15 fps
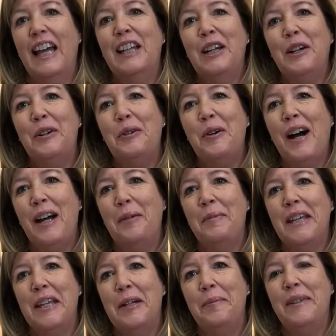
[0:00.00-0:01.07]
Hello, I'm
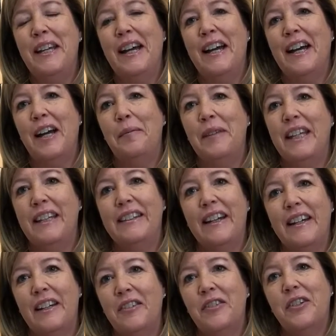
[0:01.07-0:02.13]
Kim Young. I'm the
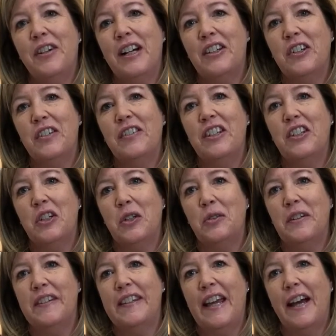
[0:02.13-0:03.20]
Executive Director of the
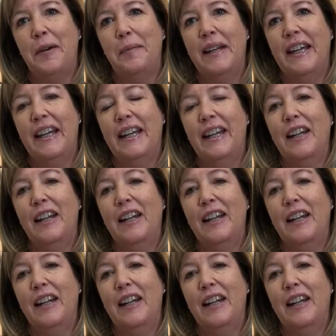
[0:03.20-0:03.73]
Children's Cabinet.